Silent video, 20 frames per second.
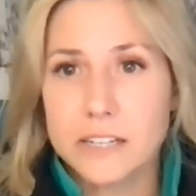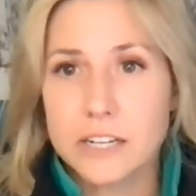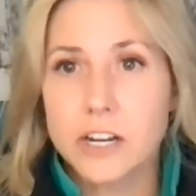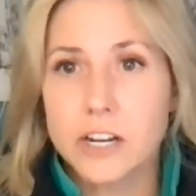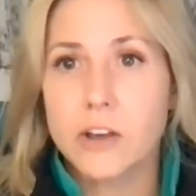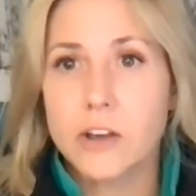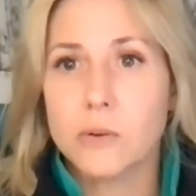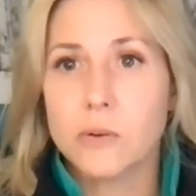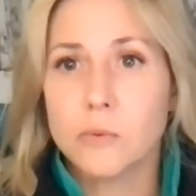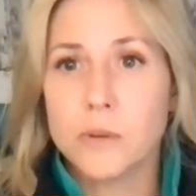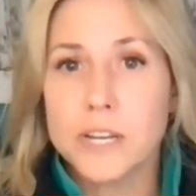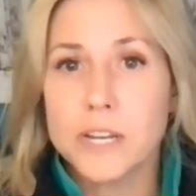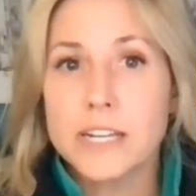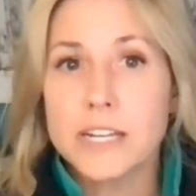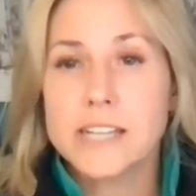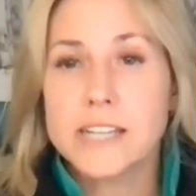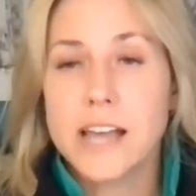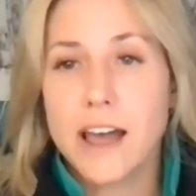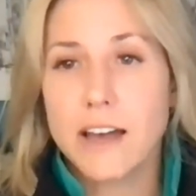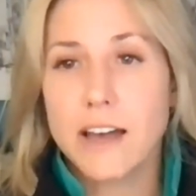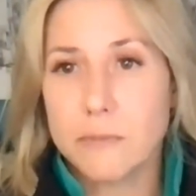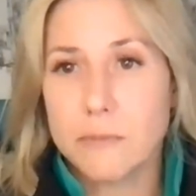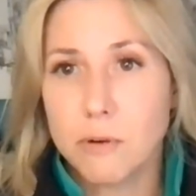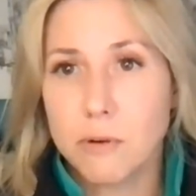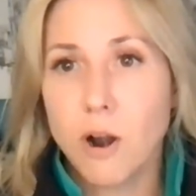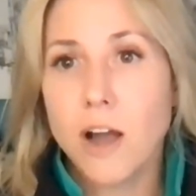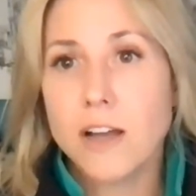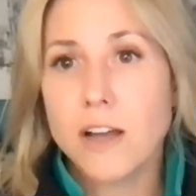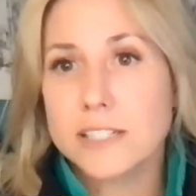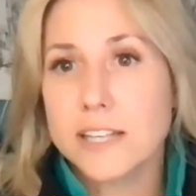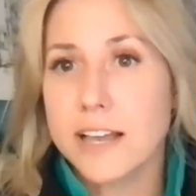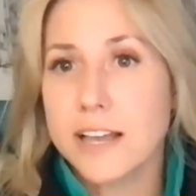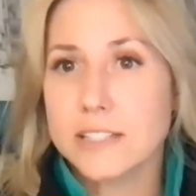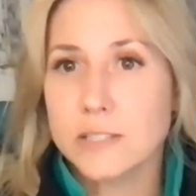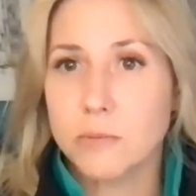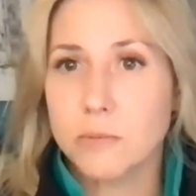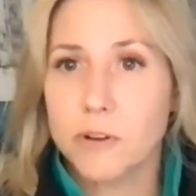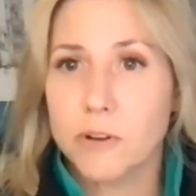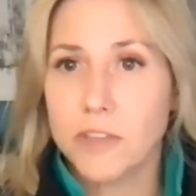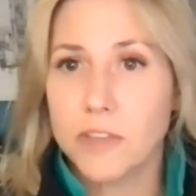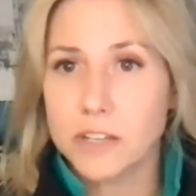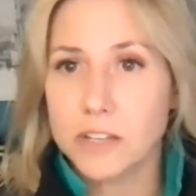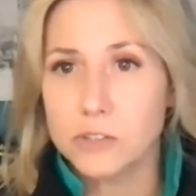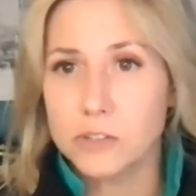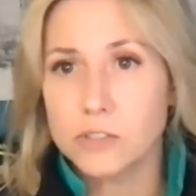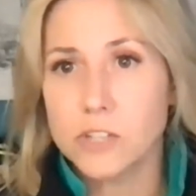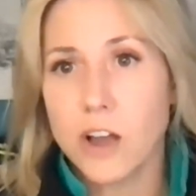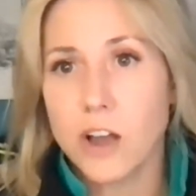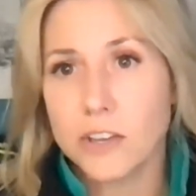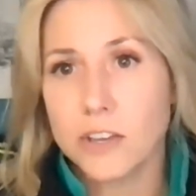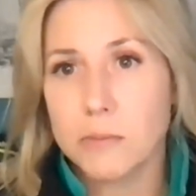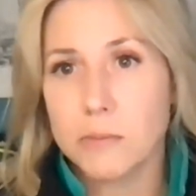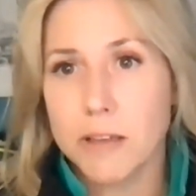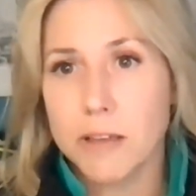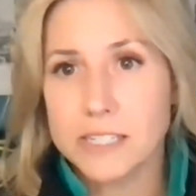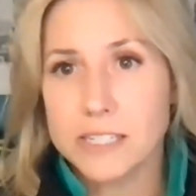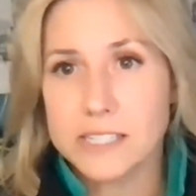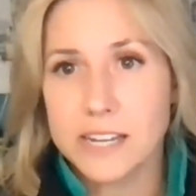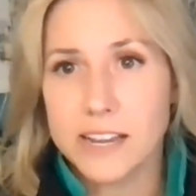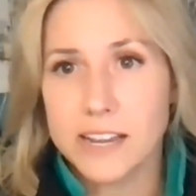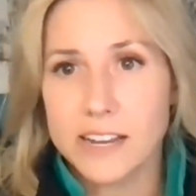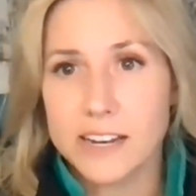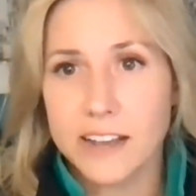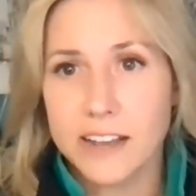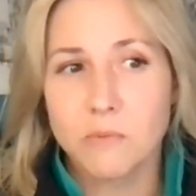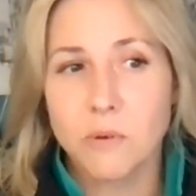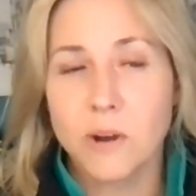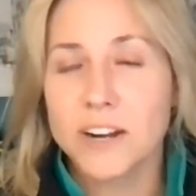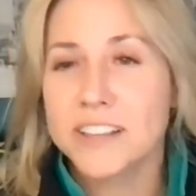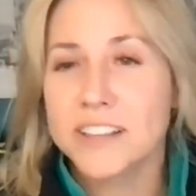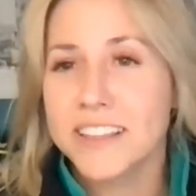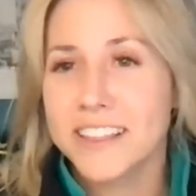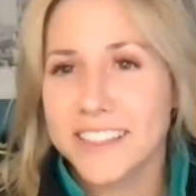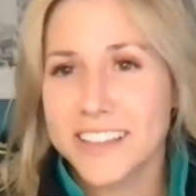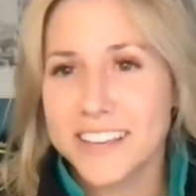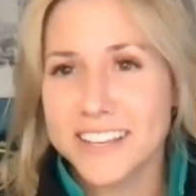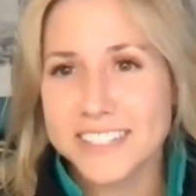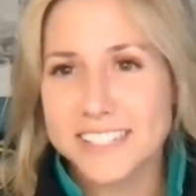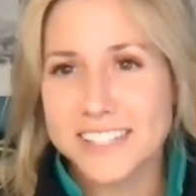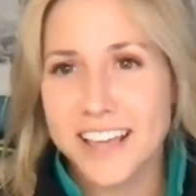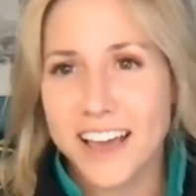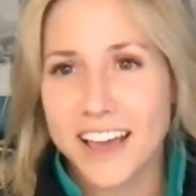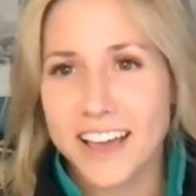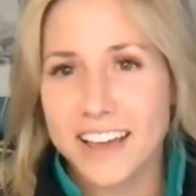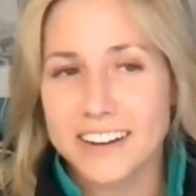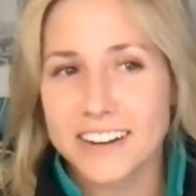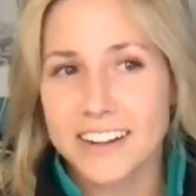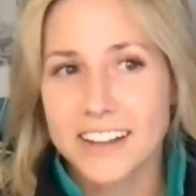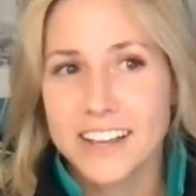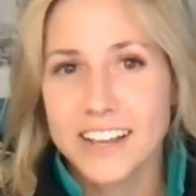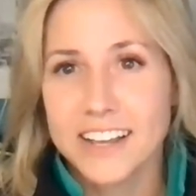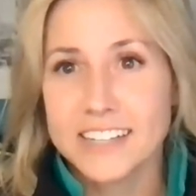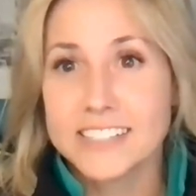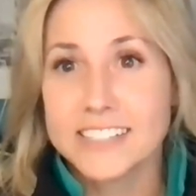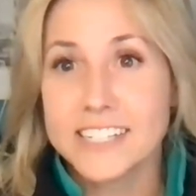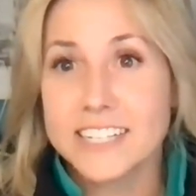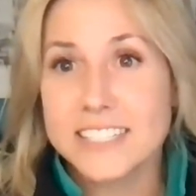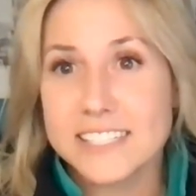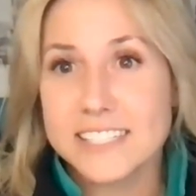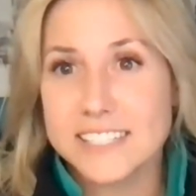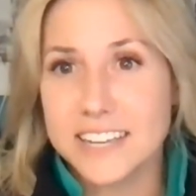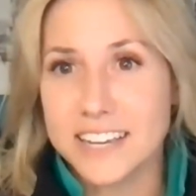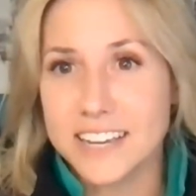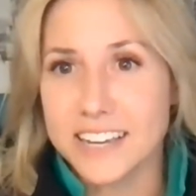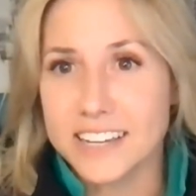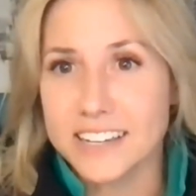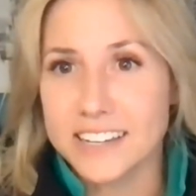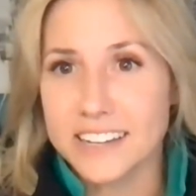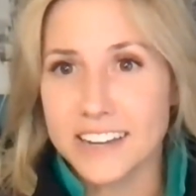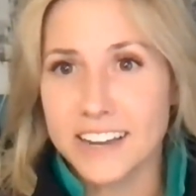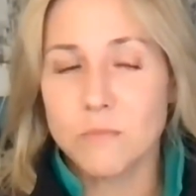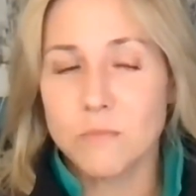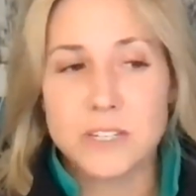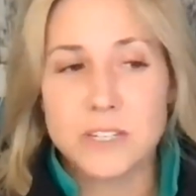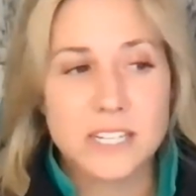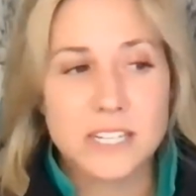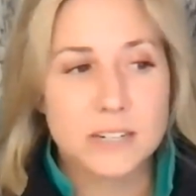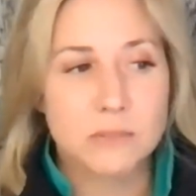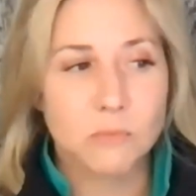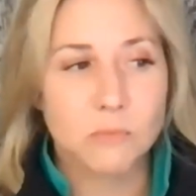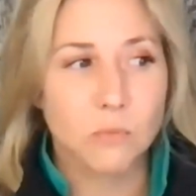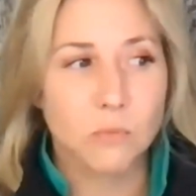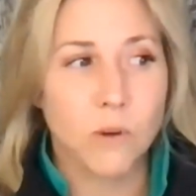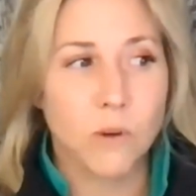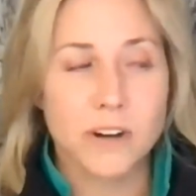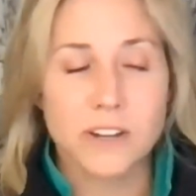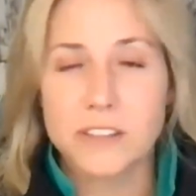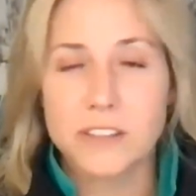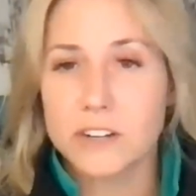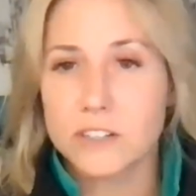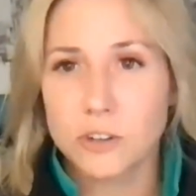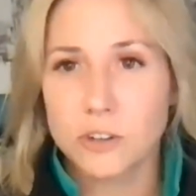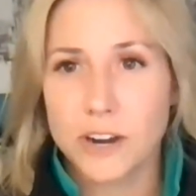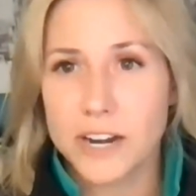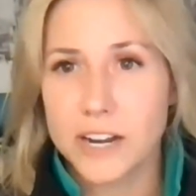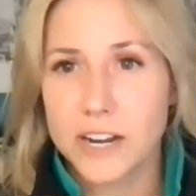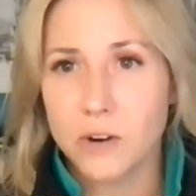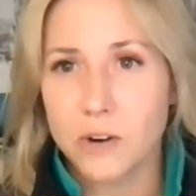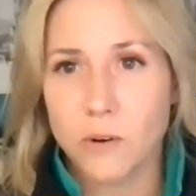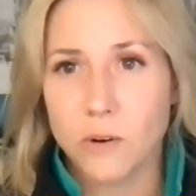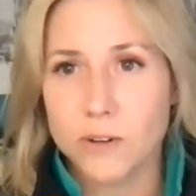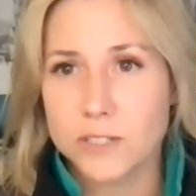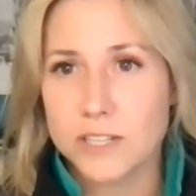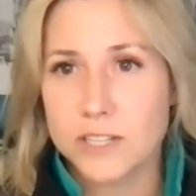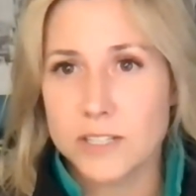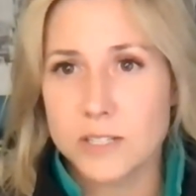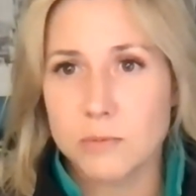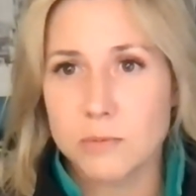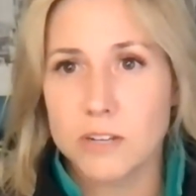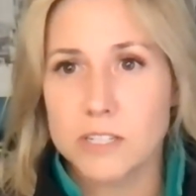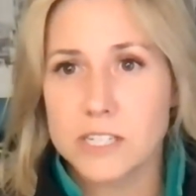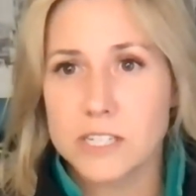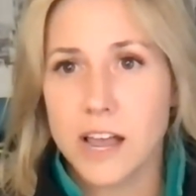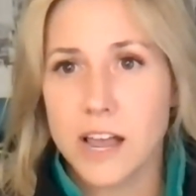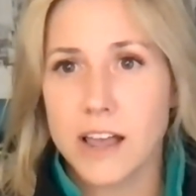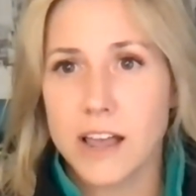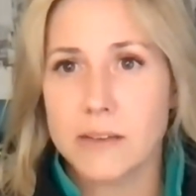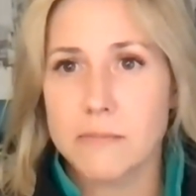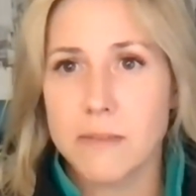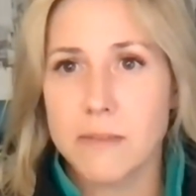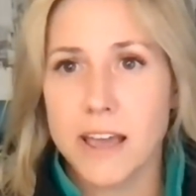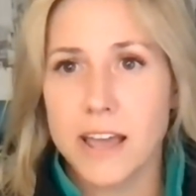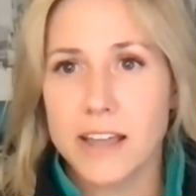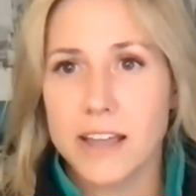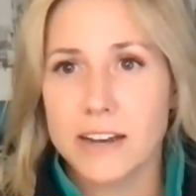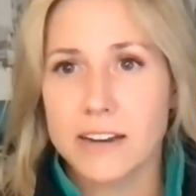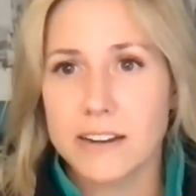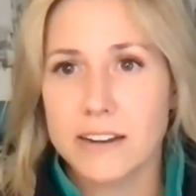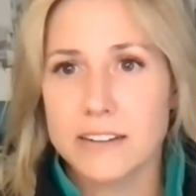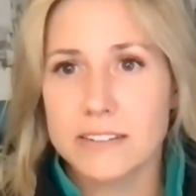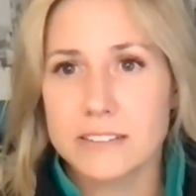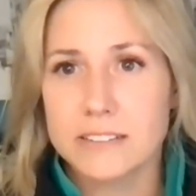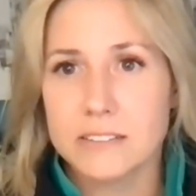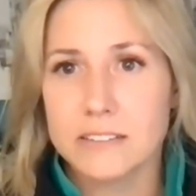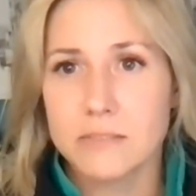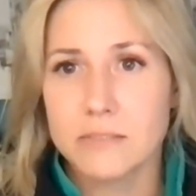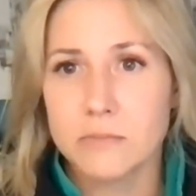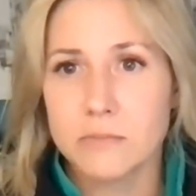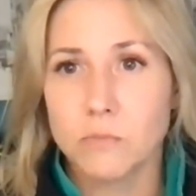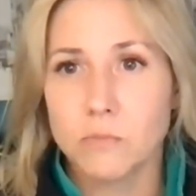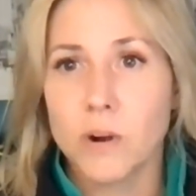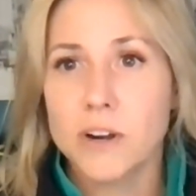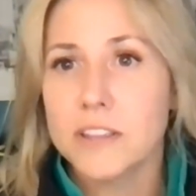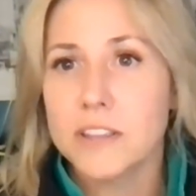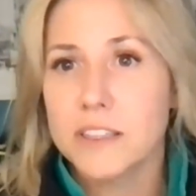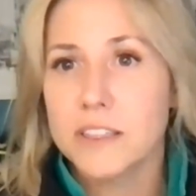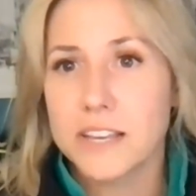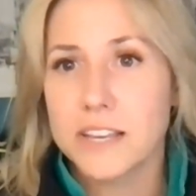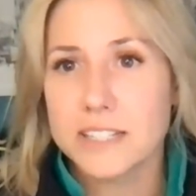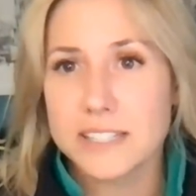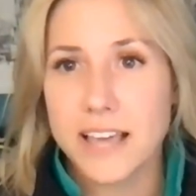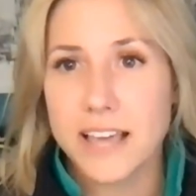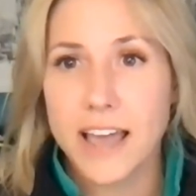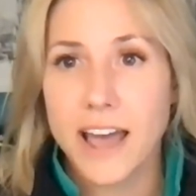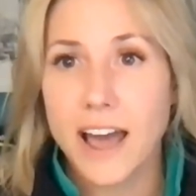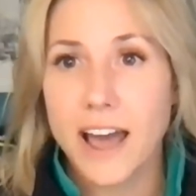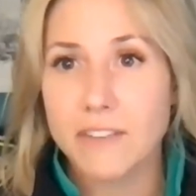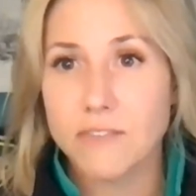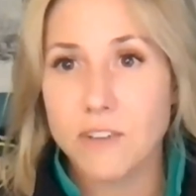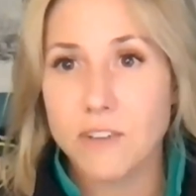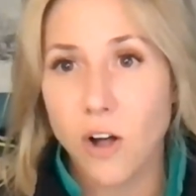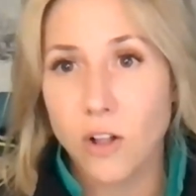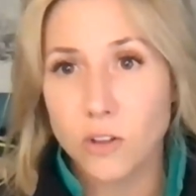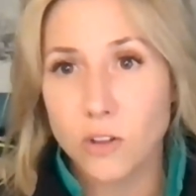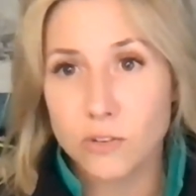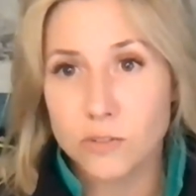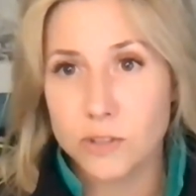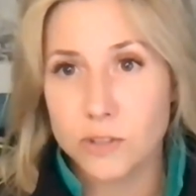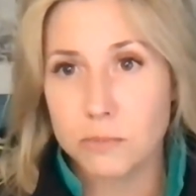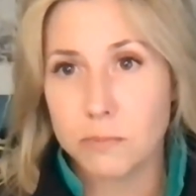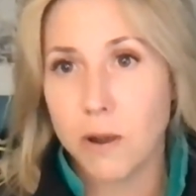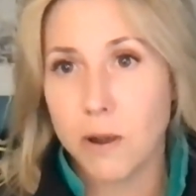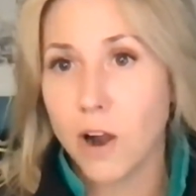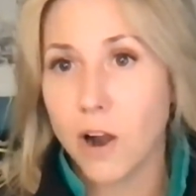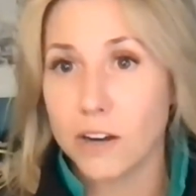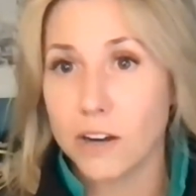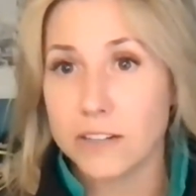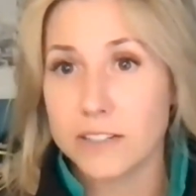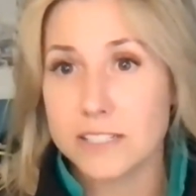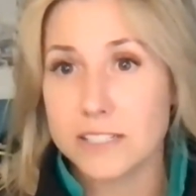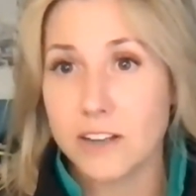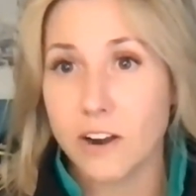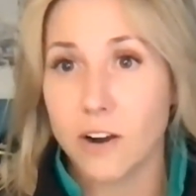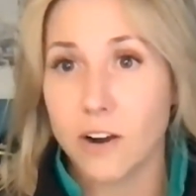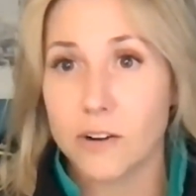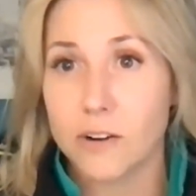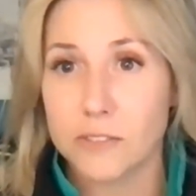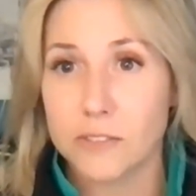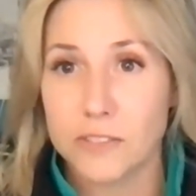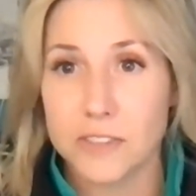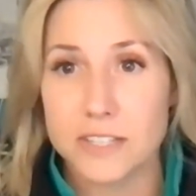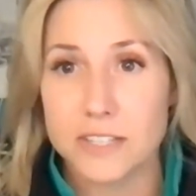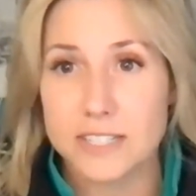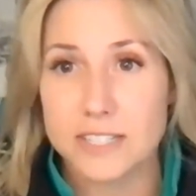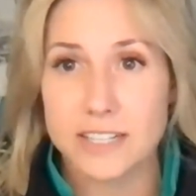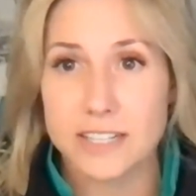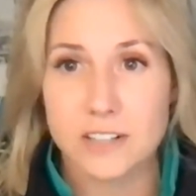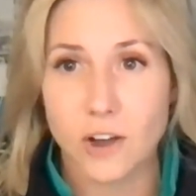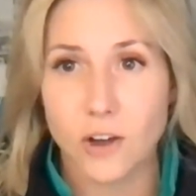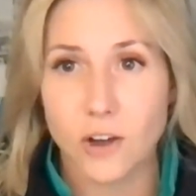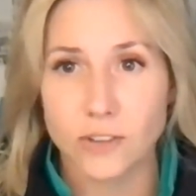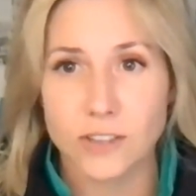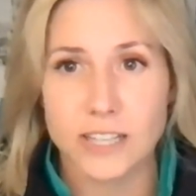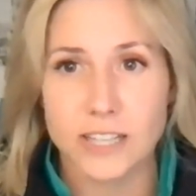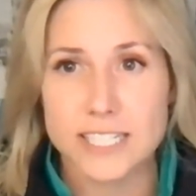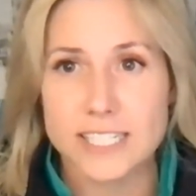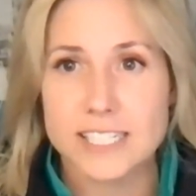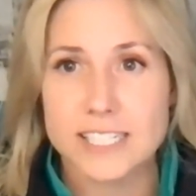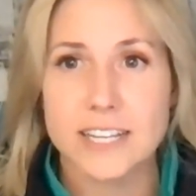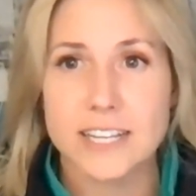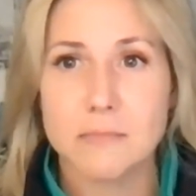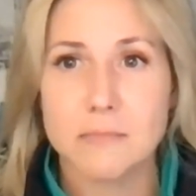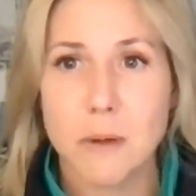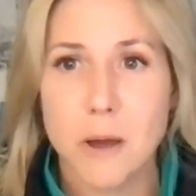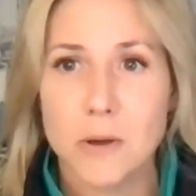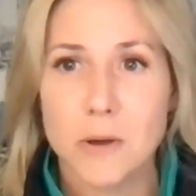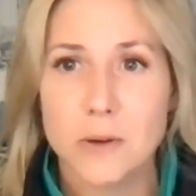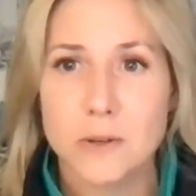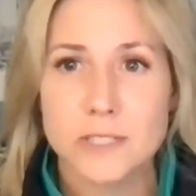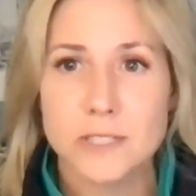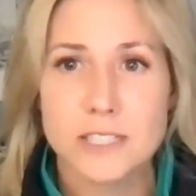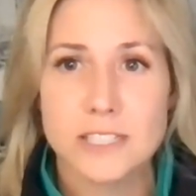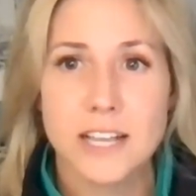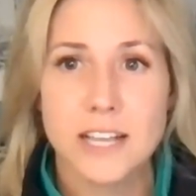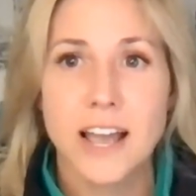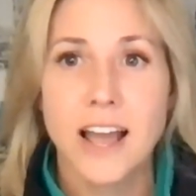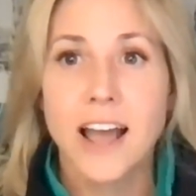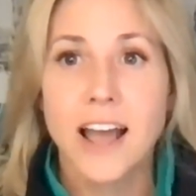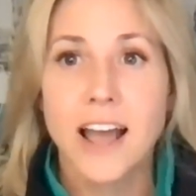You know, we need to have a process where then we document it. One of the things that Disney, we did one of their training courses one time, and one of the things they have all over the parks are these things called listening posts.